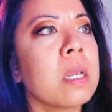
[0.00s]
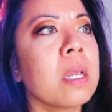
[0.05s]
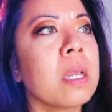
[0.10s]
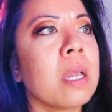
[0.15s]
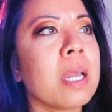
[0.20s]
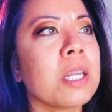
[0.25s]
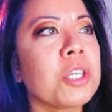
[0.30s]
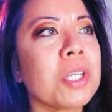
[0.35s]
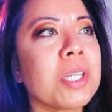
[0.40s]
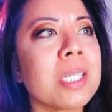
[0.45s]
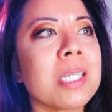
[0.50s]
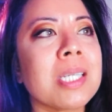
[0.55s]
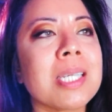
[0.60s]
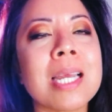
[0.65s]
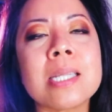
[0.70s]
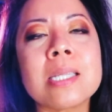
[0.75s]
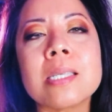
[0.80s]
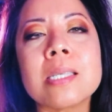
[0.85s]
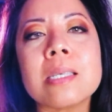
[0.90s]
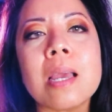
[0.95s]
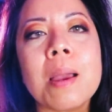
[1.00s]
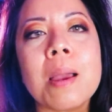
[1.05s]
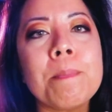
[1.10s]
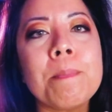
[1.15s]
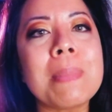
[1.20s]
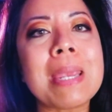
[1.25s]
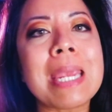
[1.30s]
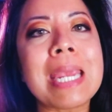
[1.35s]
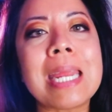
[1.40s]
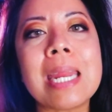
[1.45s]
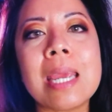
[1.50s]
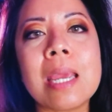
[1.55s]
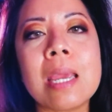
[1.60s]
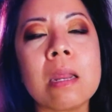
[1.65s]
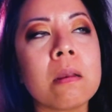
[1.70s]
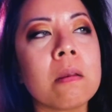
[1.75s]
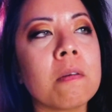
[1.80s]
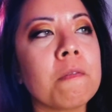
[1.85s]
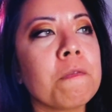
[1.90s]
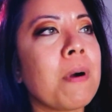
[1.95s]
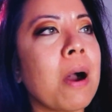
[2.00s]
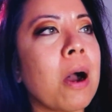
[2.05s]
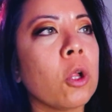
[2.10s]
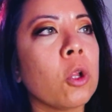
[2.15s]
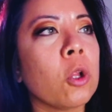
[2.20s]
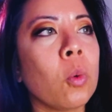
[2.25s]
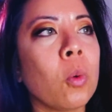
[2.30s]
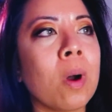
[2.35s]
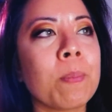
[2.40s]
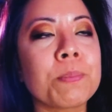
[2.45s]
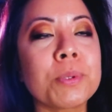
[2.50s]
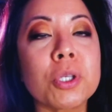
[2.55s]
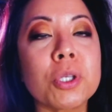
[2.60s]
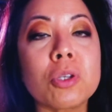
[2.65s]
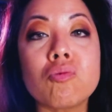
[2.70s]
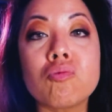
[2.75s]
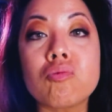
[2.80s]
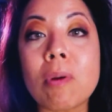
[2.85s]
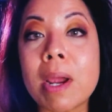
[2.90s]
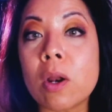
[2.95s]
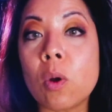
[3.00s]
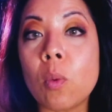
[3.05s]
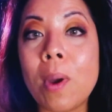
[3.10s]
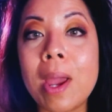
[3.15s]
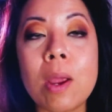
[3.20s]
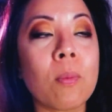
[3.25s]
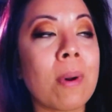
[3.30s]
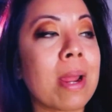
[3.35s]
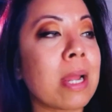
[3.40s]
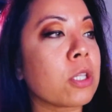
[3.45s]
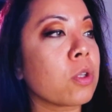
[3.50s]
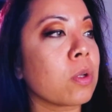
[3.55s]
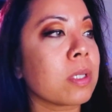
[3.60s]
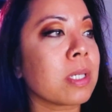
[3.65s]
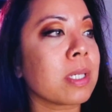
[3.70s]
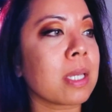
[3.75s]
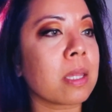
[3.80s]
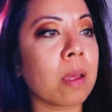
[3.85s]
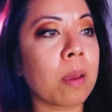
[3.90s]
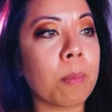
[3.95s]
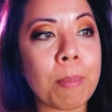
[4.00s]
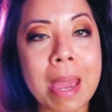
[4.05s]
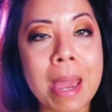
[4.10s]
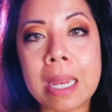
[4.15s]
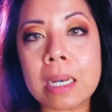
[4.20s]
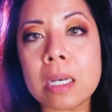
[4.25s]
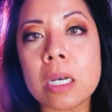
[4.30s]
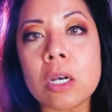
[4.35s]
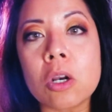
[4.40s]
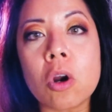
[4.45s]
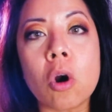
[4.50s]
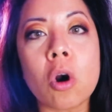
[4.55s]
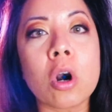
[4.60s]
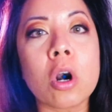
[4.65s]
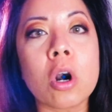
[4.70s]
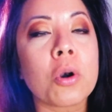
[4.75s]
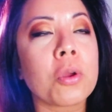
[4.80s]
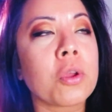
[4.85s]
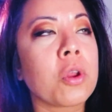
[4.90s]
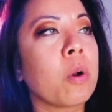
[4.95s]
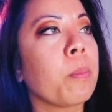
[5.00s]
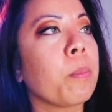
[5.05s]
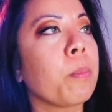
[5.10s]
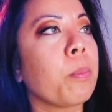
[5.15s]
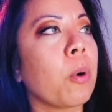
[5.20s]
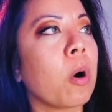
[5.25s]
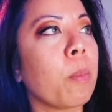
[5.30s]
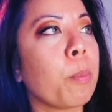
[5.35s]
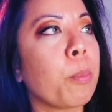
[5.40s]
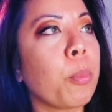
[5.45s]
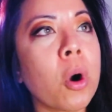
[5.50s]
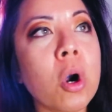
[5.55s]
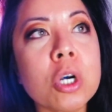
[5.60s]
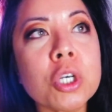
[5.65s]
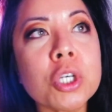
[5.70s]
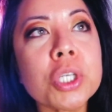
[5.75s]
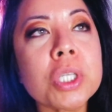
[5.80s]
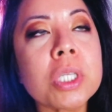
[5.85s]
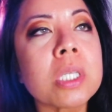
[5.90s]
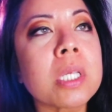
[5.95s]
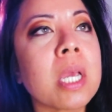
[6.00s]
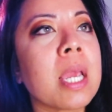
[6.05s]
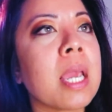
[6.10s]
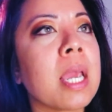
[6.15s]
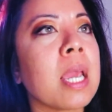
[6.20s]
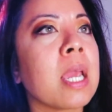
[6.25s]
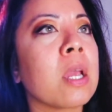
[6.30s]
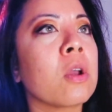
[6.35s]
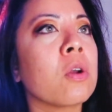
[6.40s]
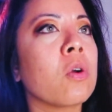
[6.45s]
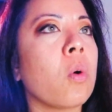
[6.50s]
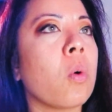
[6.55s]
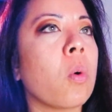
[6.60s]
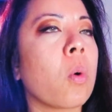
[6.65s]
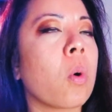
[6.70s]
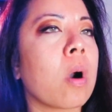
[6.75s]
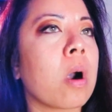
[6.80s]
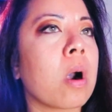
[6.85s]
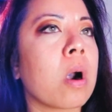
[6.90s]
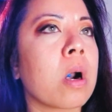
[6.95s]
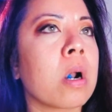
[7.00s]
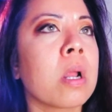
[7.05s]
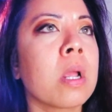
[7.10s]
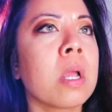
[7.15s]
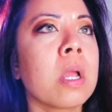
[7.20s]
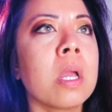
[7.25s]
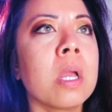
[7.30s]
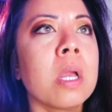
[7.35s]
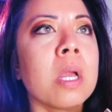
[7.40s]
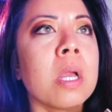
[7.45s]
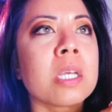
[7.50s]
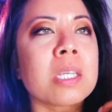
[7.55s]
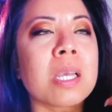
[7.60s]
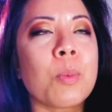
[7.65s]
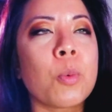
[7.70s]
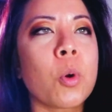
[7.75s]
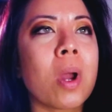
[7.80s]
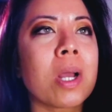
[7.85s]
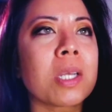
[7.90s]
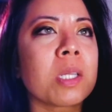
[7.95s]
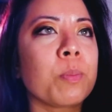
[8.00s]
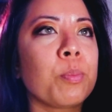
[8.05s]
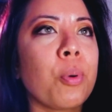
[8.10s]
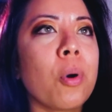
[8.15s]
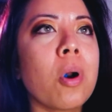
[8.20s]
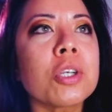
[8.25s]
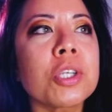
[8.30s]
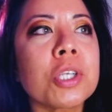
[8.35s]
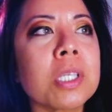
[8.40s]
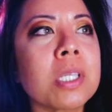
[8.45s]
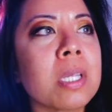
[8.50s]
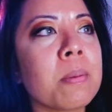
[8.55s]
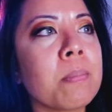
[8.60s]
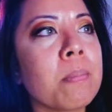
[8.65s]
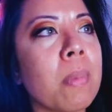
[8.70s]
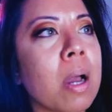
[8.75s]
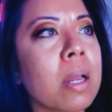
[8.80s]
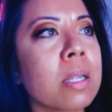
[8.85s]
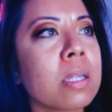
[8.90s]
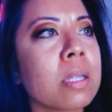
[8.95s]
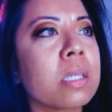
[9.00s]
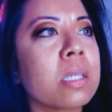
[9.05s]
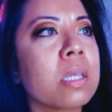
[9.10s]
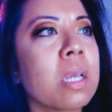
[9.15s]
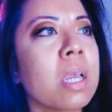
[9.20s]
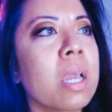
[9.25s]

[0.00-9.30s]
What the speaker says: It just sends immediate follow-ups right away, right? So it's like the abandoned cart, or purchasing, or someone who hasn't purchased in months.